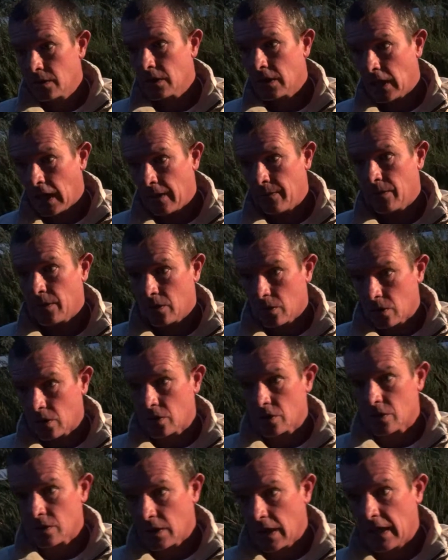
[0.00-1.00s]
came
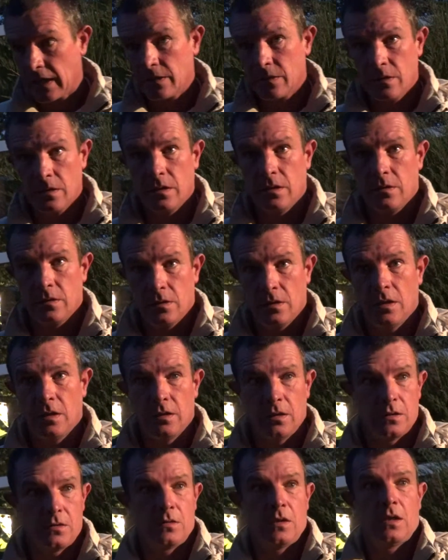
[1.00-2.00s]
across accidents that
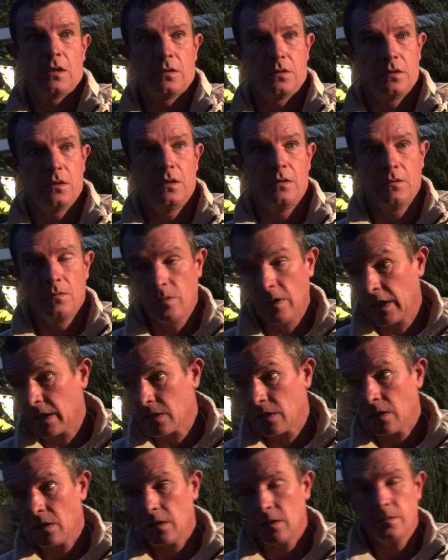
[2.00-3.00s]
the trucks, the
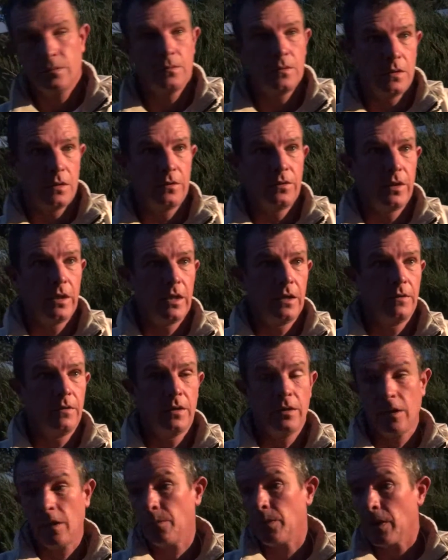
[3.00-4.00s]
wrecks are there,
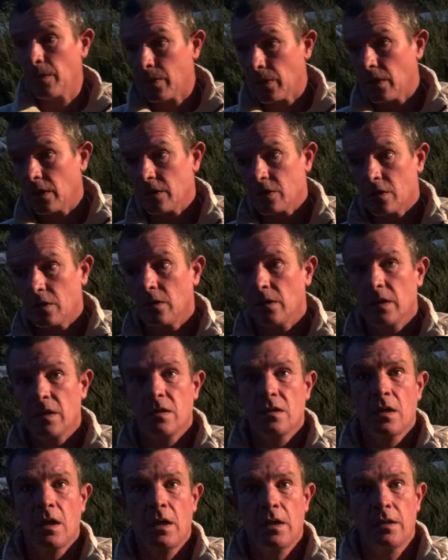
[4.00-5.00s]
and the people are still
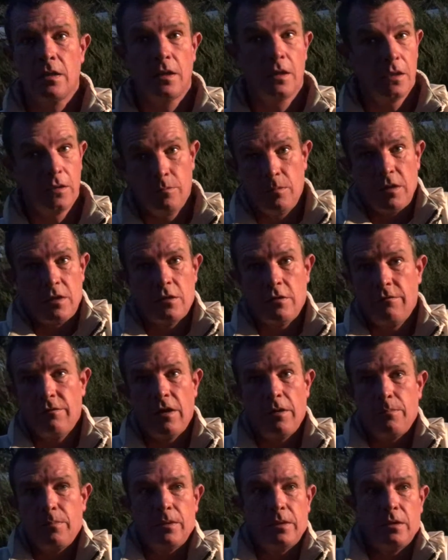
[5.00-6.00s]
inside. And it must have
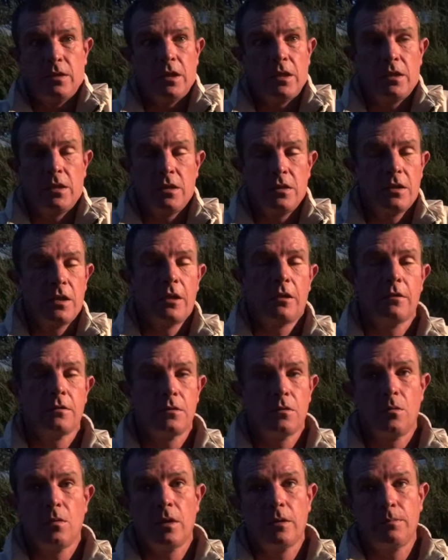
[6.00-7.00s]
happened 30 seconds
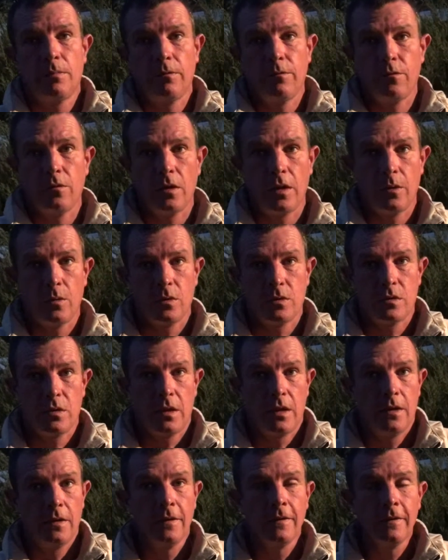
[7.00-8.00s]
or what before I was
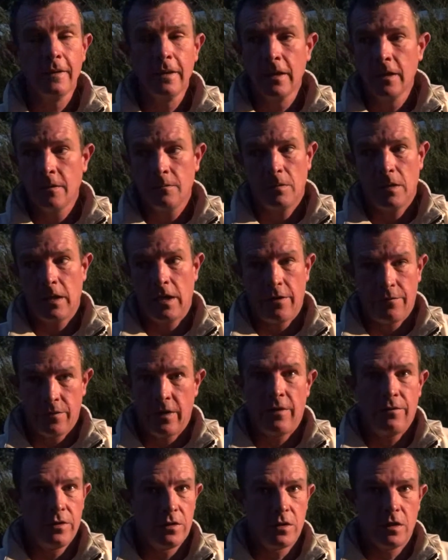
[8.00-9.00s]
there. But I've
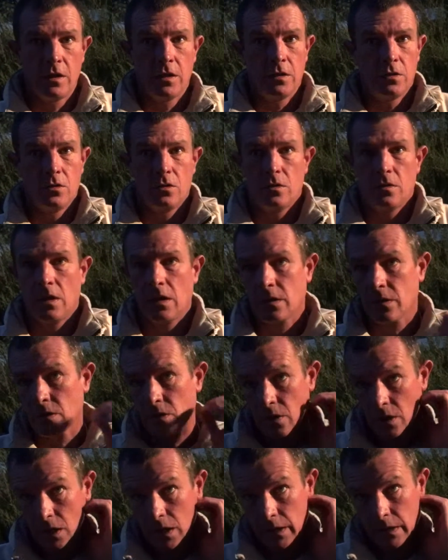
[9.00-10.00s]
never seen two trucks
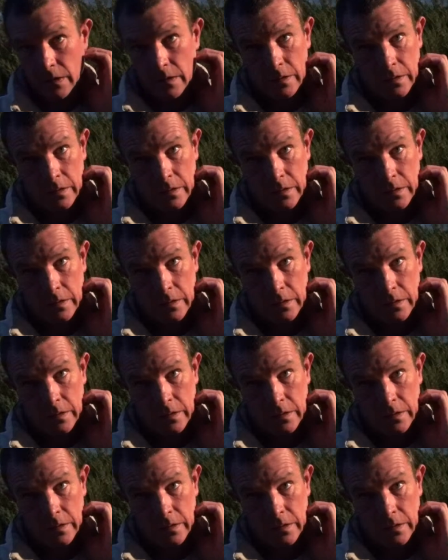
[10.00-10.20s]
collide.